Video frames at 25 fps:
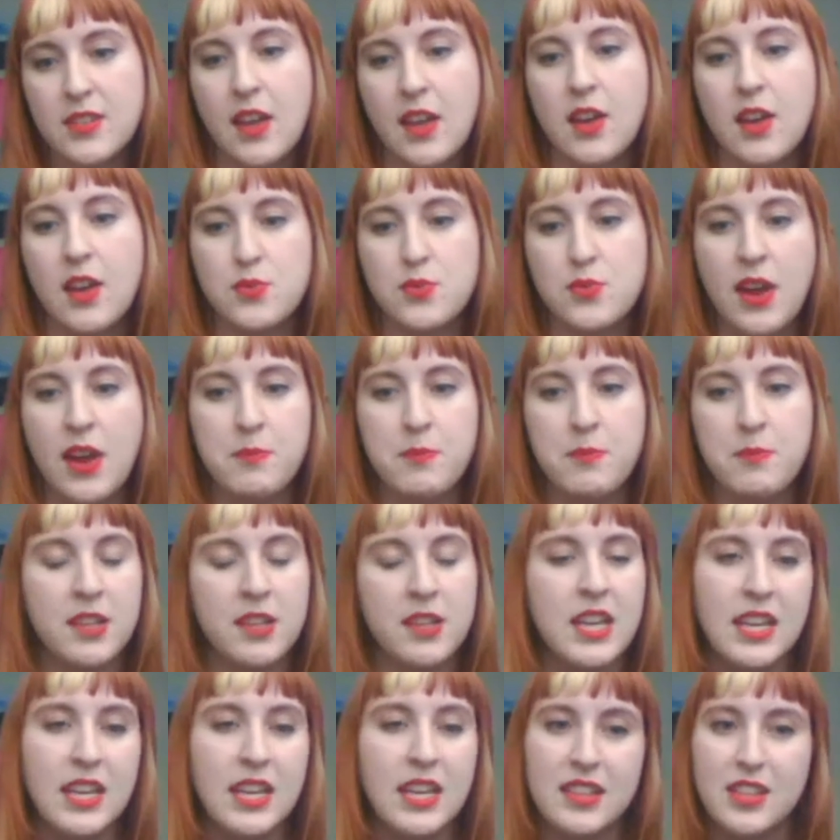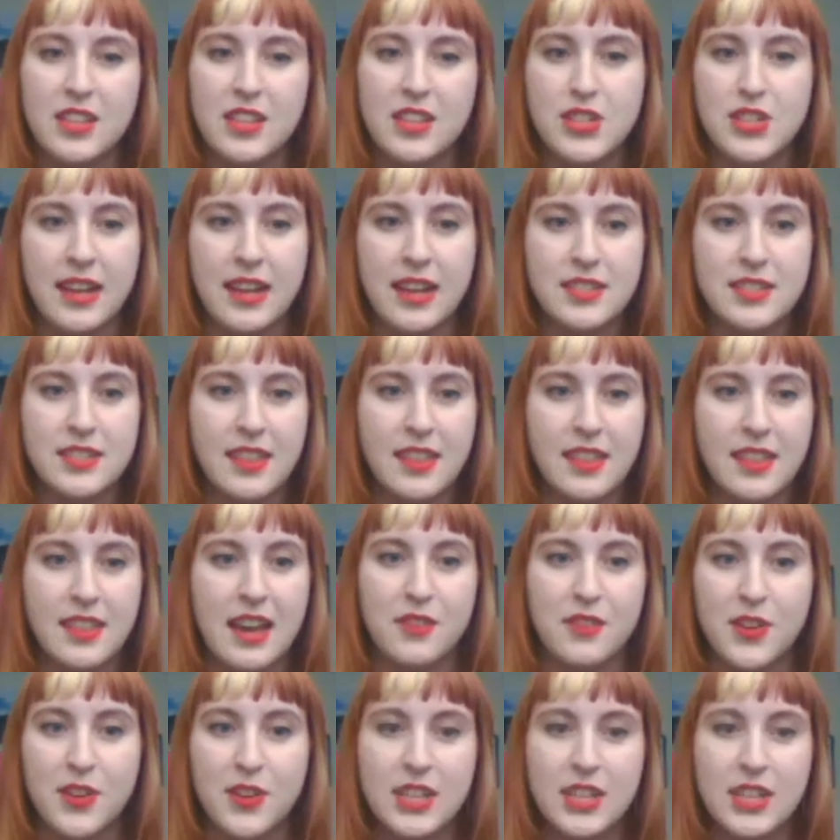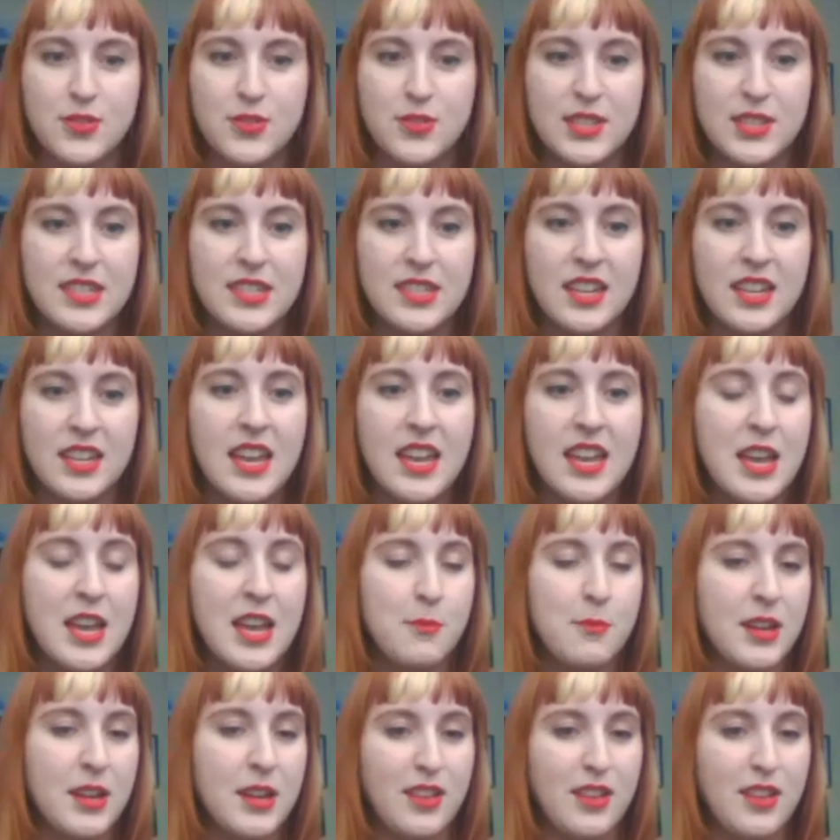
I'll drop the link in the chat to that if you're interested. But